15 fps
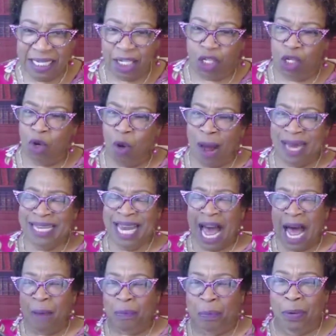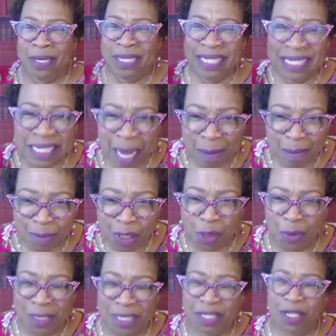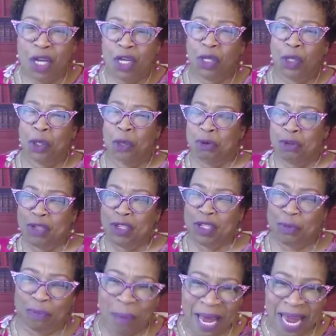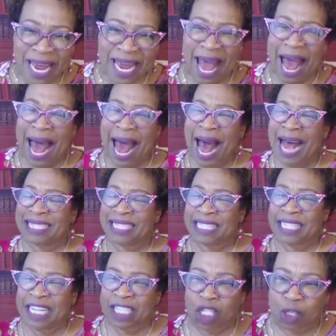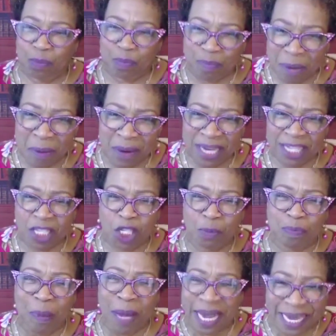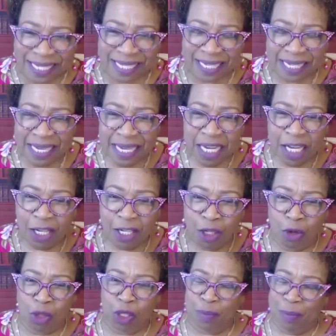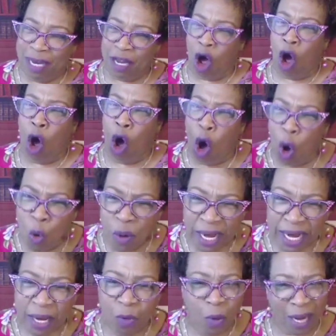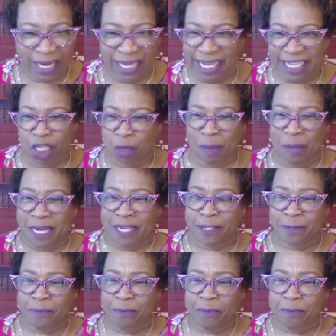You are not presumptuous. You speak as the Spirit speaks. You speak only what He speaks.